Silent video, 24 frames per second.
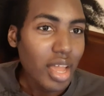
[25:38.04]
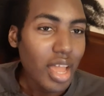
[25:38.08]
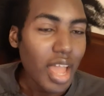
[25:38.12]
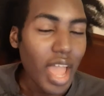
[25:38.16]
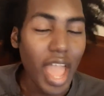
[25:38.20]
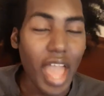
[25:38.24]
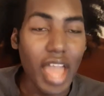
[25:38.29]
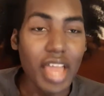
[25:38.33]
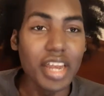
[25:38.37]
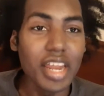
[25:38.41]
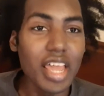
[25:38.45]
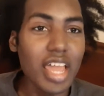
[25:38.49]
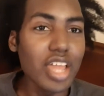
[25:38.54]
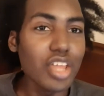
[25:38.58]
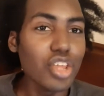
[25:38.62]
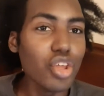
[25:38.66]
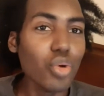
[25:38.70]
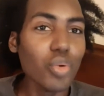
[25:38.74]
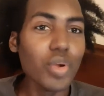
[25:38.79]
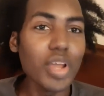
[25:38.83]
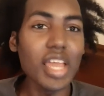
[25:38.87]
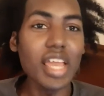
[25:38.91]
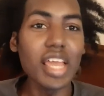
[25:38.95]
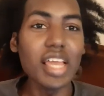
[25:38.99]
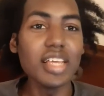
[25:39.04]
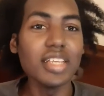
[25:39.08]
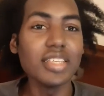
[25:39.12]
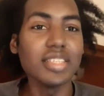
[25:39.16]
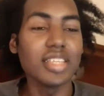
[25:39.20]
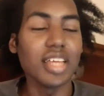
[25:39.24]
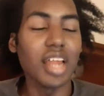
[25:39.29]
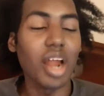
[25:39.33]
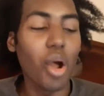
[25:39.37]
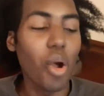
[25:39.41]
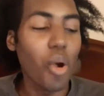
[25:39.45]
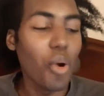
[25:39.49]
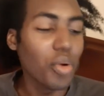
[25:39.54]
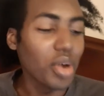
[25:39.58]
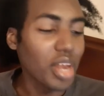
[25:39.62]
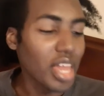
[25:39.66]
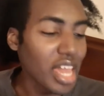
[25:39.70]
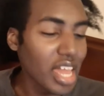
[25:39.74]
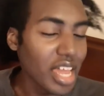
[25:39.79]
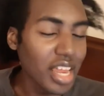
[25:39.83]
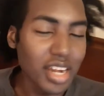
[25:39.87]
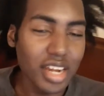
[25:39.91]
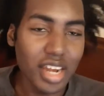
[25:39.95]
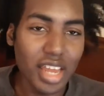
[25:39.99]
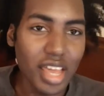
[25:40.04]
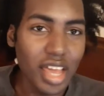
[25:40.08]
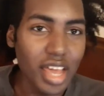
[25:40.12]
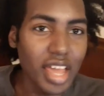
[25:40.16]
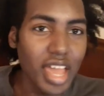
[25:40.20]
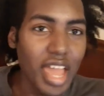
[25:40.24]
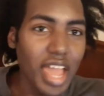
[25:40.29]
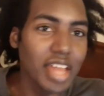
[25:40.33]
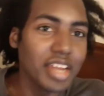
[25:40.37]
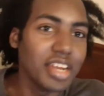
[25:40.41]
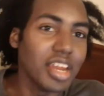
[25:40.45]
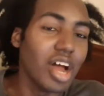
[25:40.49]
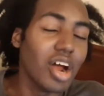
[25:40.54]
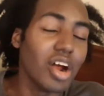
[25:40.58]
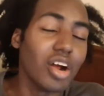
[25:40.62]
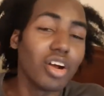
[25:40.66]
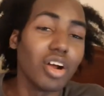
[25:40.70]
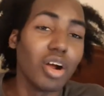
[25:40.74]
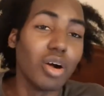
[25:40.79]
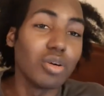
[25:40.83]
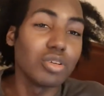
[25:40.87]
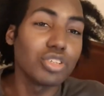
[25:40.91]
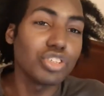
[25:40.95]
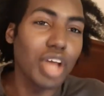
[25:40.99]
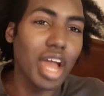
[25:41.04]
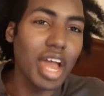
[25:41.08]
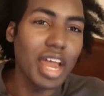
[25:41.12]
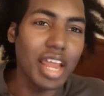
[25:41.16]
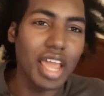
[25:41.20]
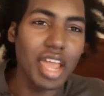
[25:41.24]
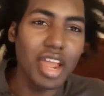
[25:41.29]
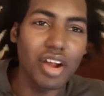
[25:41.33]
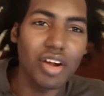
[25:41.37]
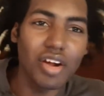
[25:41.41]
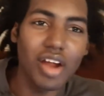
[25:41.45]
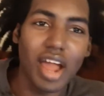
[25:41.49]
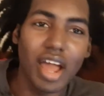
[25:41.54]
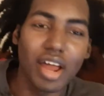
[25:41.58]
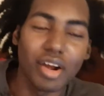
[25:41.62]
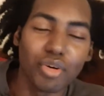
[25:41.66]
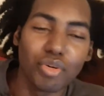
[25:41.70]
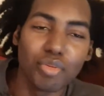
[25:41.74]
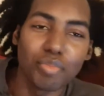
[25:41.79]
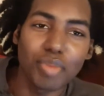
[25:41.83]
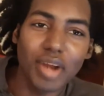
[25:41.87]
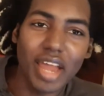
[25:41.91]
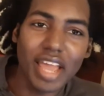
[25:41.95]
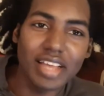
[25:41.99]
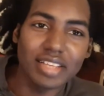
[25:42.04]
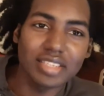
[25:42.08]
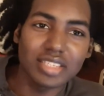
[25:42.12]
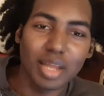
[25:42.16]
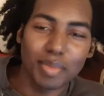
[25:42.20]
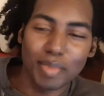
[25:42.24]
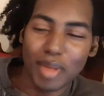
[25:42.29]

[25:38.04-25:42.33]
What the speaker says: And then you eased it on in there and darn gonna try to air out on blast.